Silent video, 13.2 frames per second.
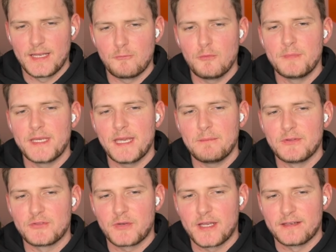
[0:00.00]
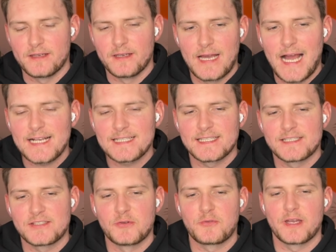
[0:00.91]
we'll be able to get the access
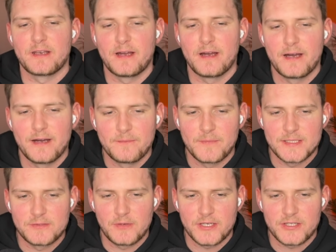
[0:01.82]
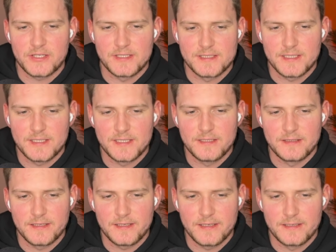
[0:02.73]
token, as you actually see
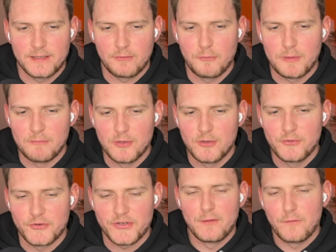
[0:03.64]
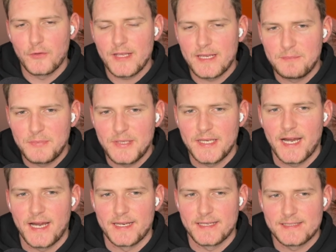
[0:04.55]
here. It will be blurred for the
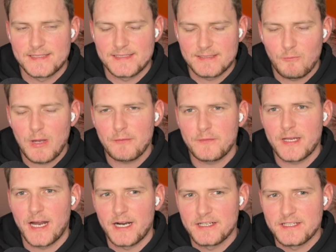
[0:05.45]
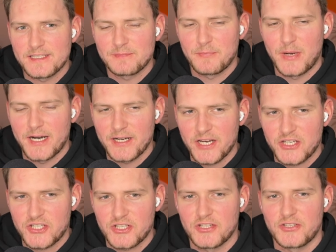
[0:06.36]
API. It's one of the hardest part
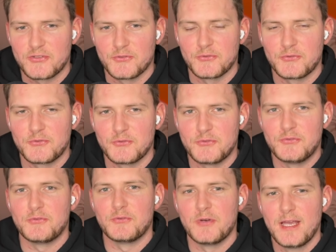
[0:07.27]
actually to do